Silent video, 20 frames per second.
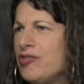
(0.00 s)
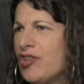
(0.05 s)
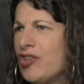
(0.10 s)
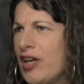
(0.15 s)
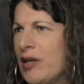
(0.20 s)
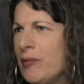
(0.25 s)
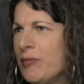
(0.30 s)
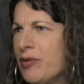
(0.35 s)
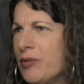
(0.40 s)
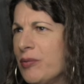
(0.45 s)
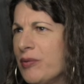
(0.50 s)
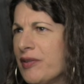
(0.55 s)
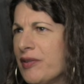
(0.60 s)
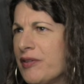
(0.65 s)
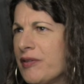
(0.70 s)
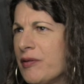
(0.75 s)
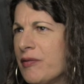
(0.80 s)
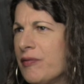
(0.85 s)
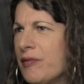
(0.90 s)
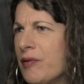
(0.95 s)
James, who was
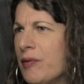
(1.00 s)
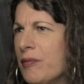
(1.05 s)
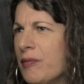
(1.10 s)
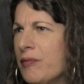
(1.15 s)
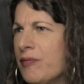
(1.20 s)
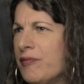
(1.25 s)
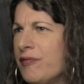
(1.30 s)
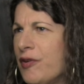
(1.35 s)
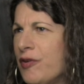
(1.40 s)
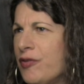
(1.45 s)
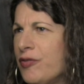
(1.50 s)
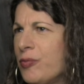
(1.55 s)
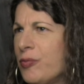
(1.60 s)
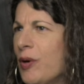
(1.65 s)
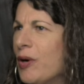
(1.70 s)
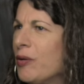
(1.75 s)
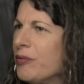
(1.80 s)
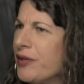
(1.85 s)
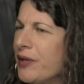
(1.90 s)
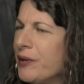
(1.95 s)
like the first
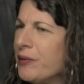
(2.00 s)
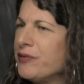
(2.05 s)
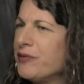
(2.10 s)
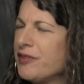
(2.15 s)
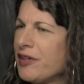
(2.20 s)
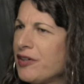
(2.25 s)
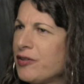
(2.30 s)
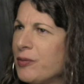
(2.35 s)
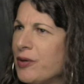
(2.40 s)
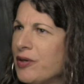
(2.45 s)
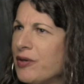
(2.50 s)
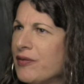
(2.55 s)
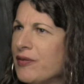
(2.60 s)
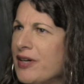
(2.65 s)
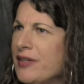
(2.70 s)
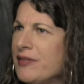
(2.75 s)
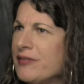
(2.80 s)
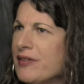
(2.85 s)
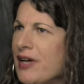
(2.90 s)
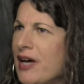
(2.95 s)
well-known sex worker
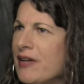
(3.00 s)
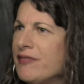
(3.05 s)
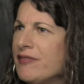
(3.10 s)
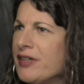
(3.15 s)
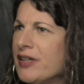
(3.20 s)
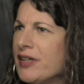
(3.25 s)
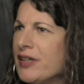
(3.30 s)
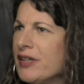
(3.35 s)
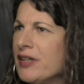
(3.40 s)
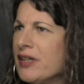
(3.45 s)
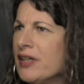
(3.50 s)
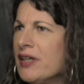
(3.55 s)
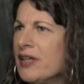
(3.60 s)
rights advocate,